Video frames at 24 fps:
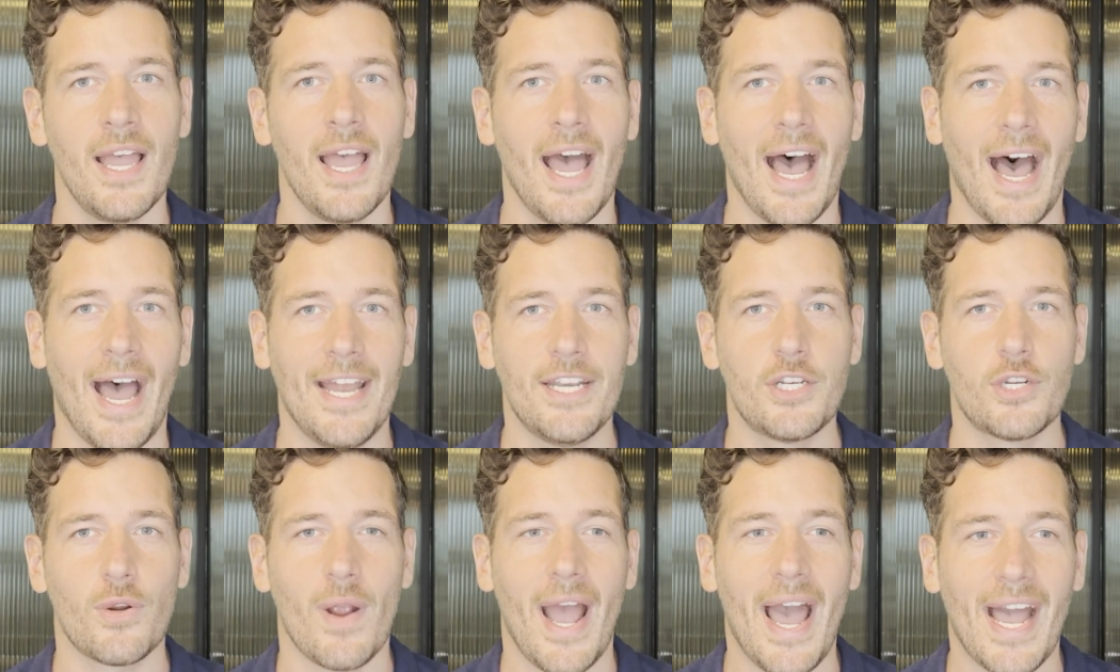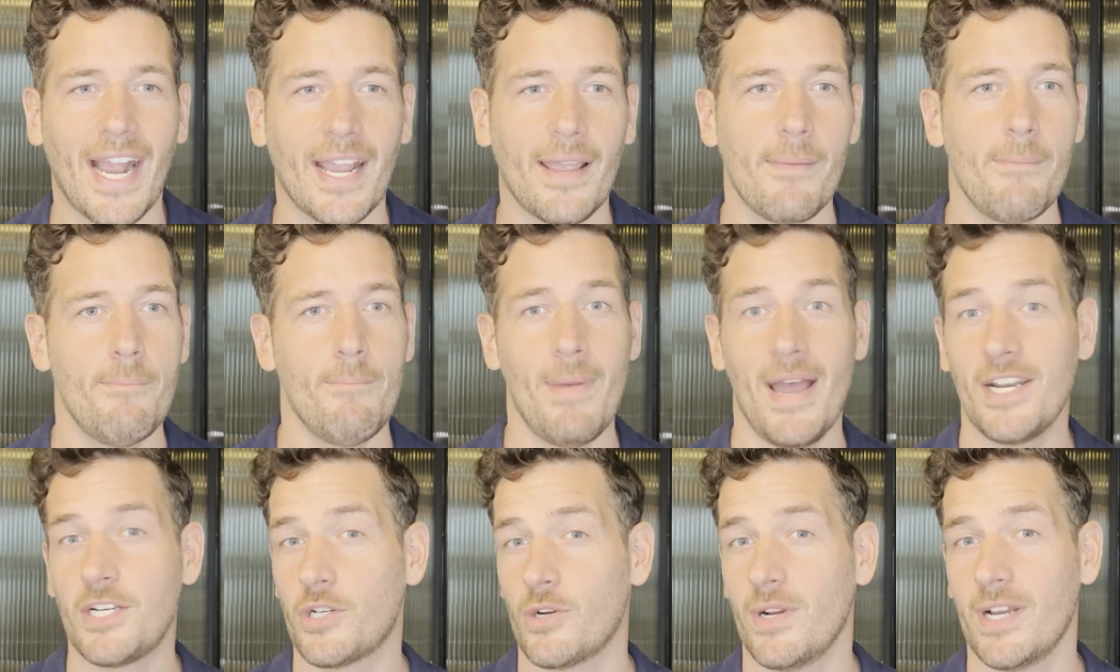I track
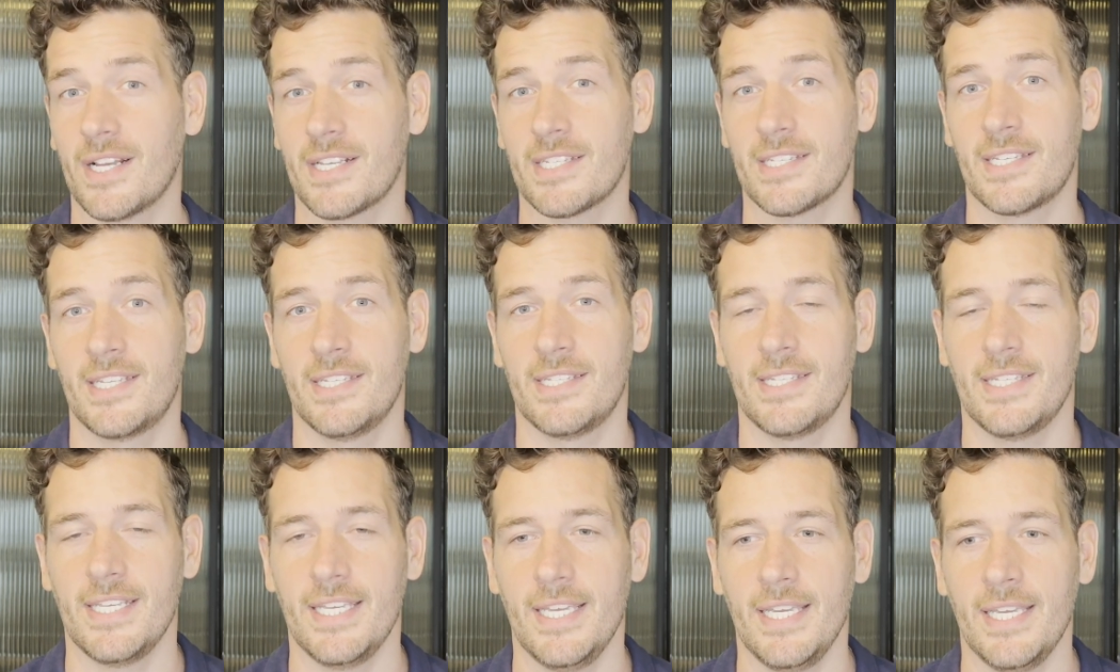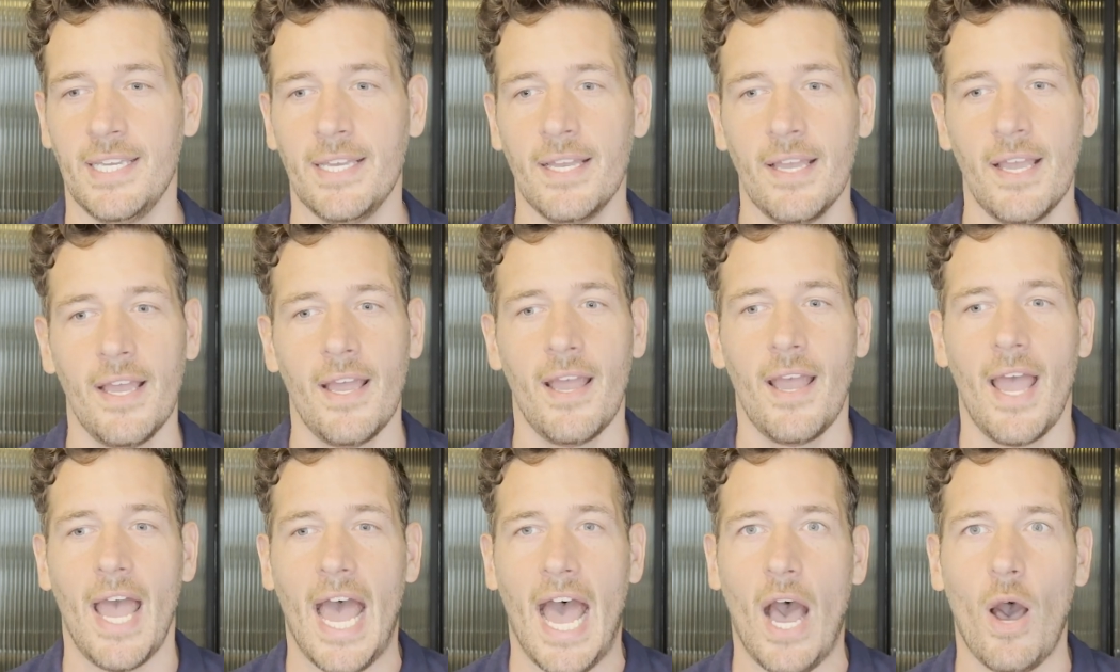metrics to see
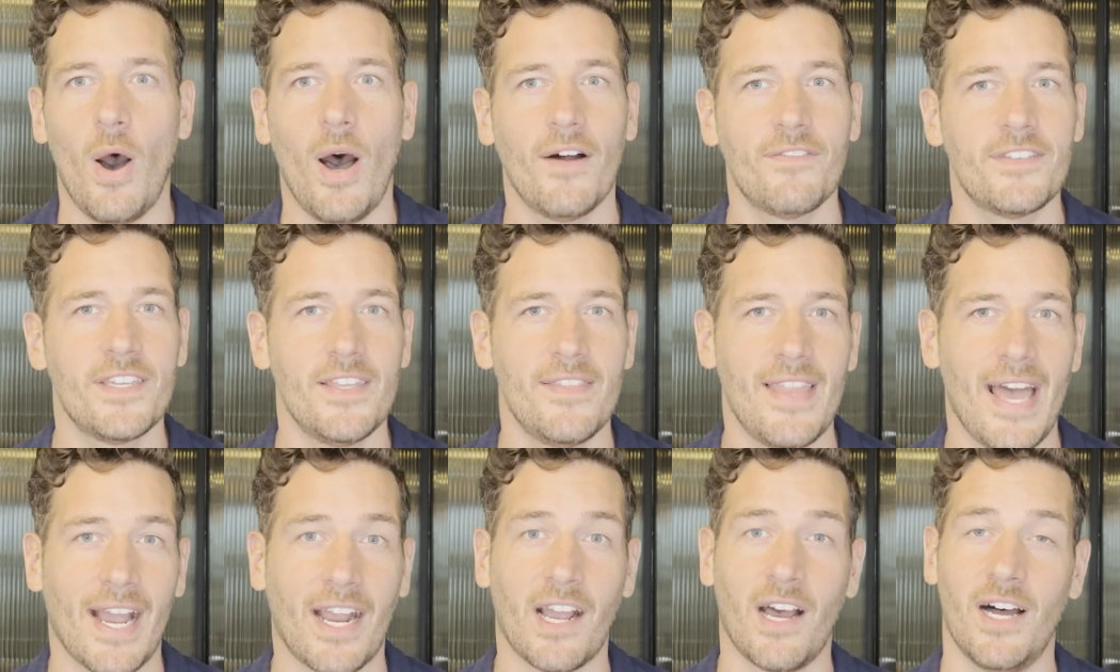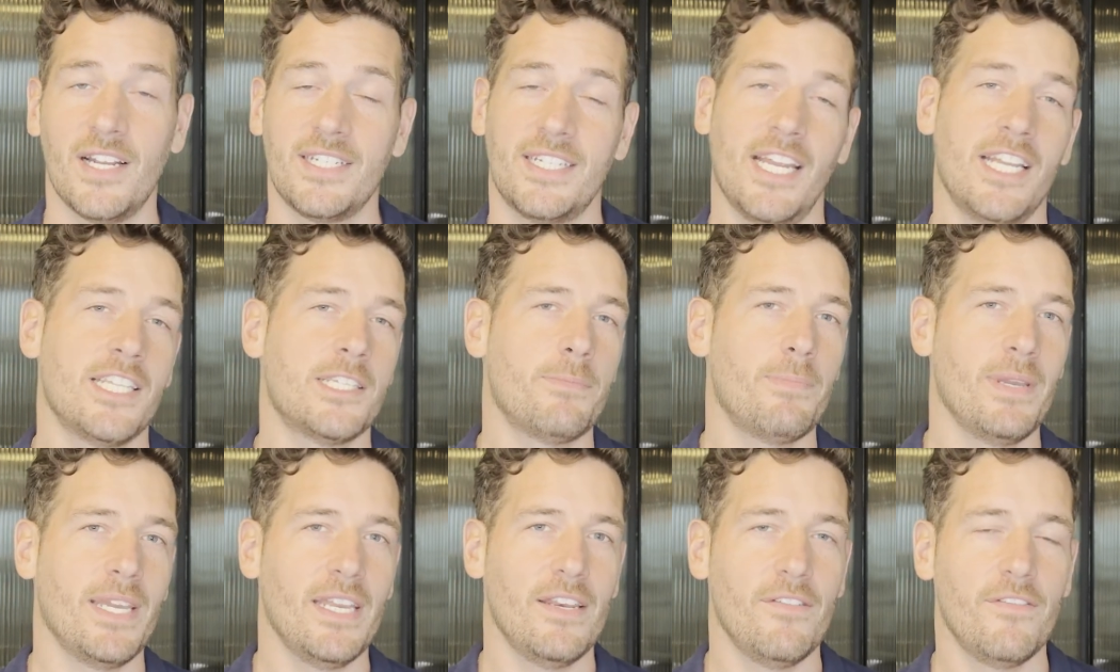how often that content's
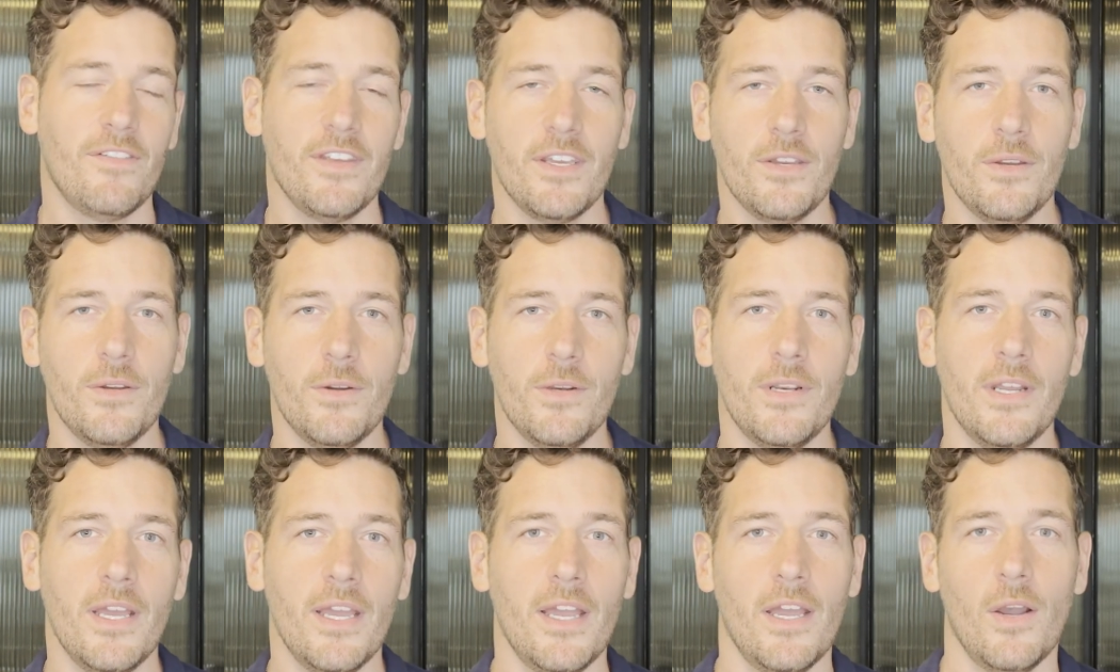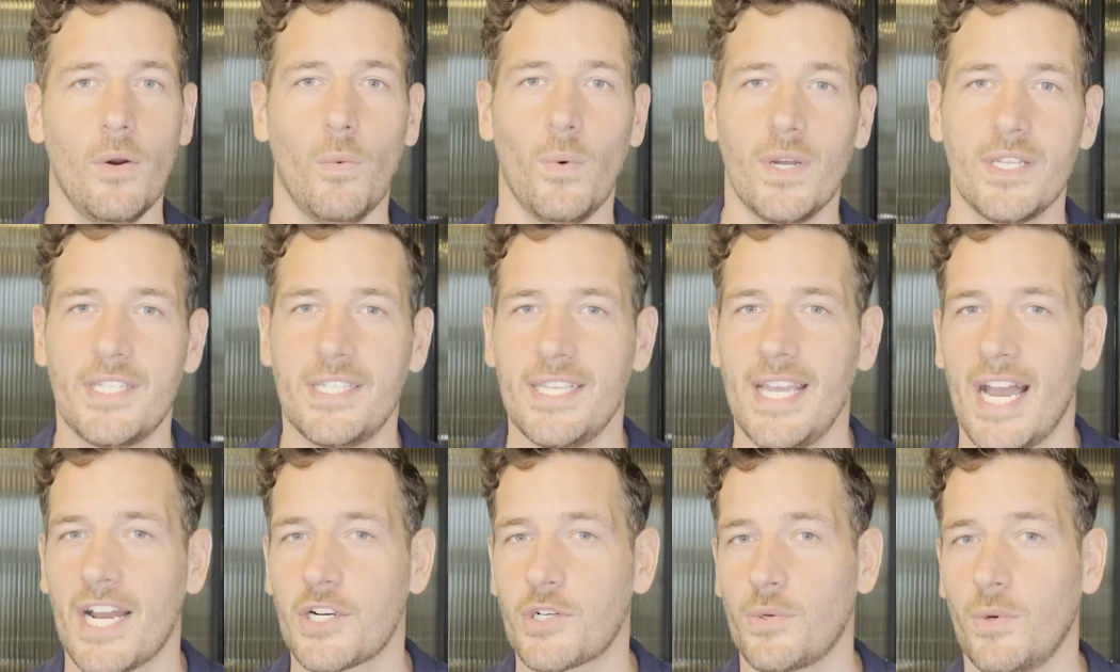being viewed, what's
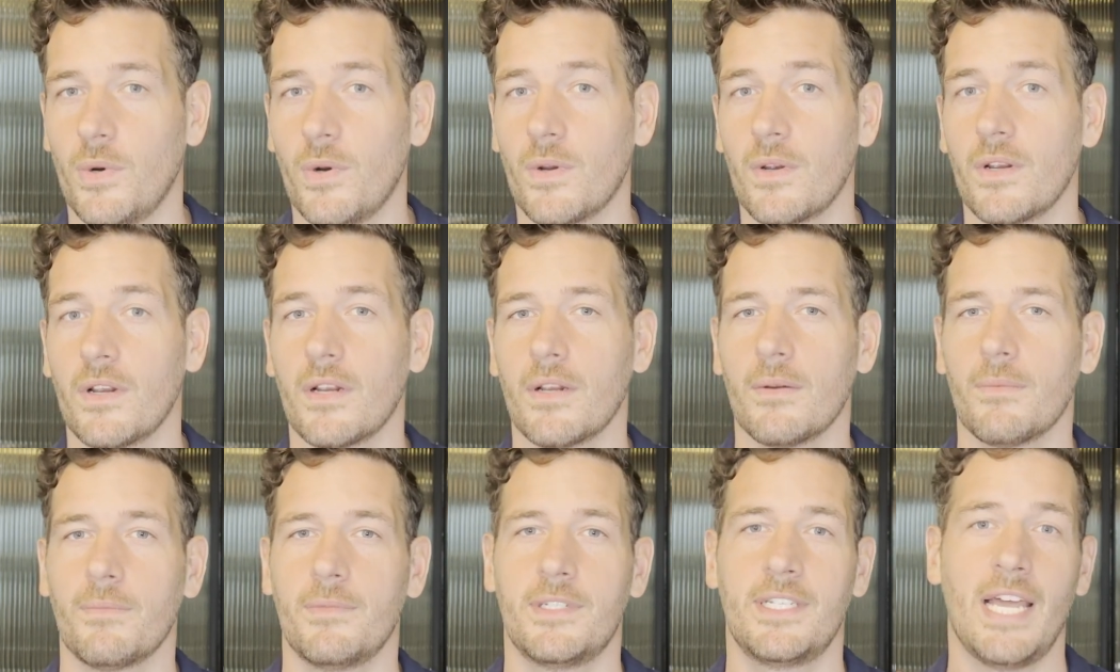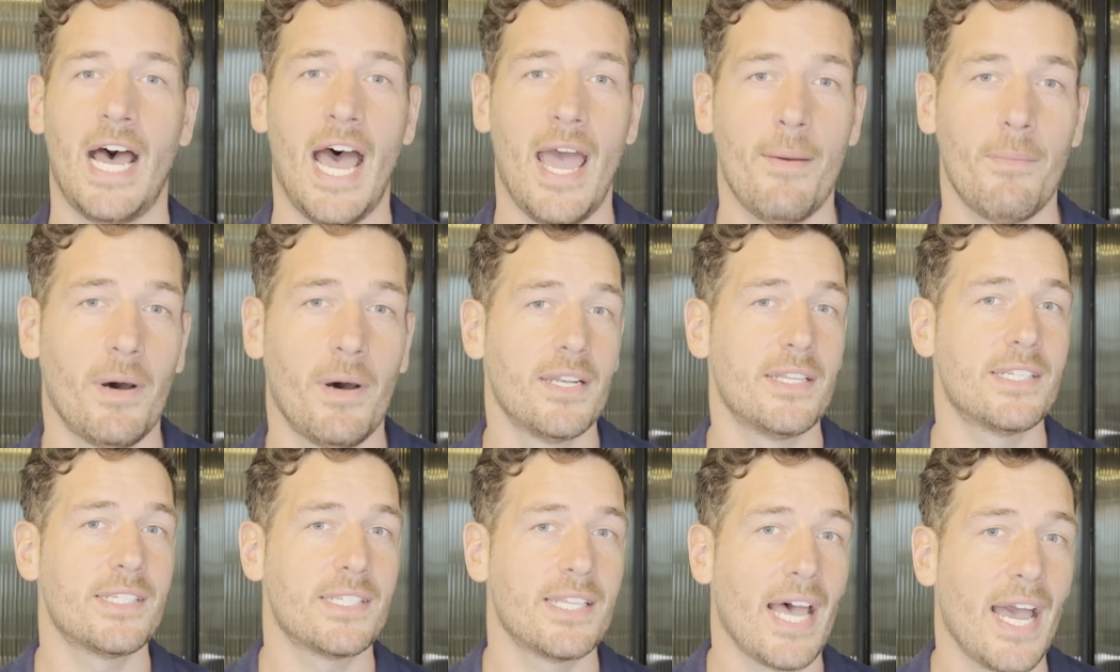the actual time
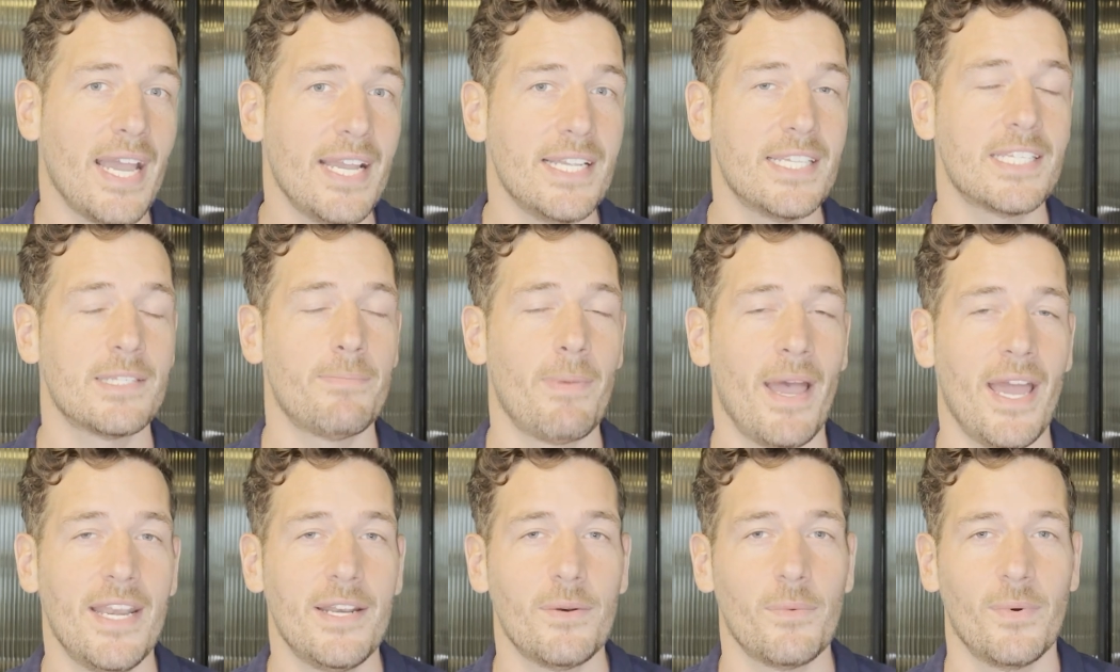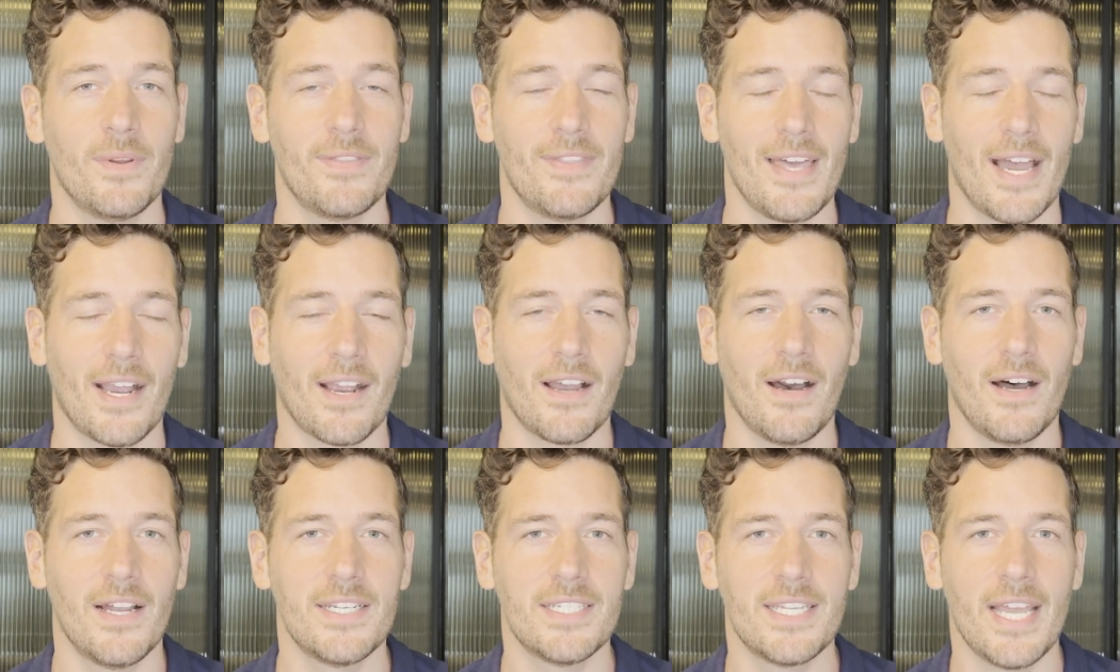site spent with that
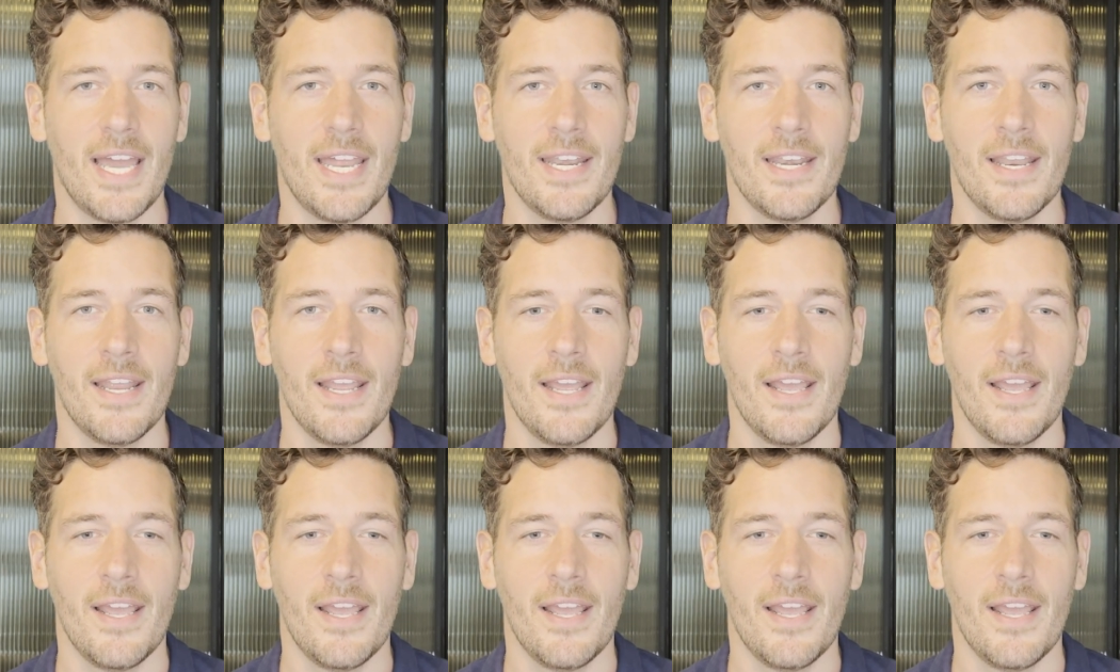content.